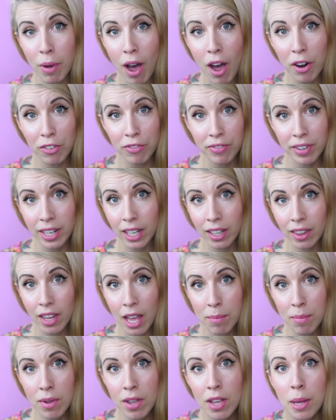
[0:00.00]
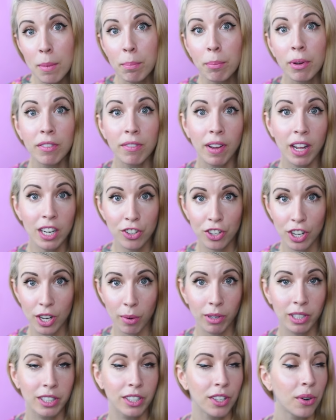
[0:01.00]
bottle feeding them, but eventually
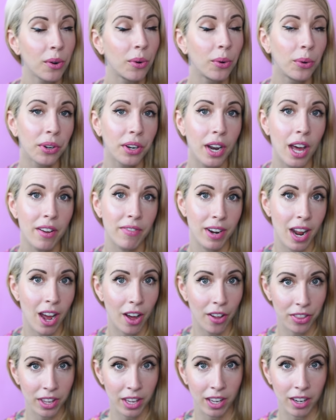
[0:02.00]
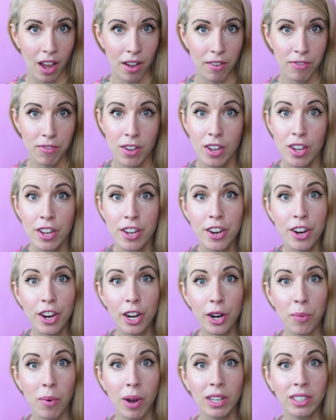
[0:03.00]
once they're old enough and healthy enough, you're
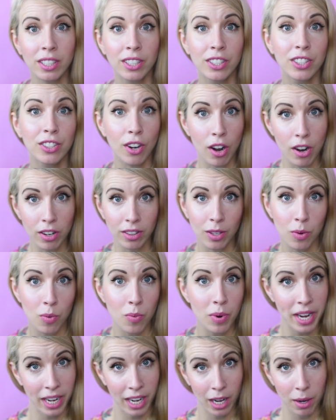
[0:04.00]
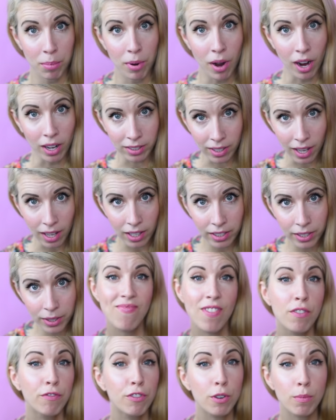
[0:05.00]
going to want to start the weaning process.
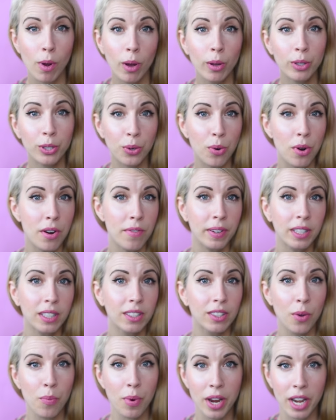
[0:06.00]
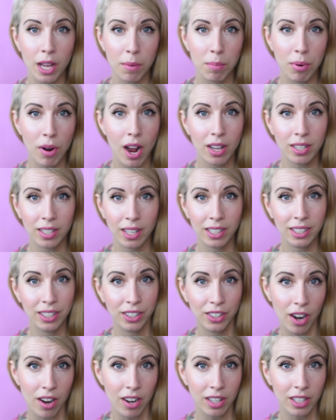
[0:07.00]
For most orphans, the weaning process
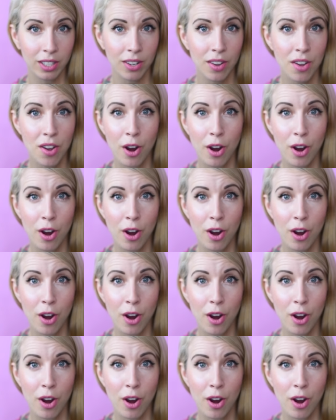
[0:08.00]
starts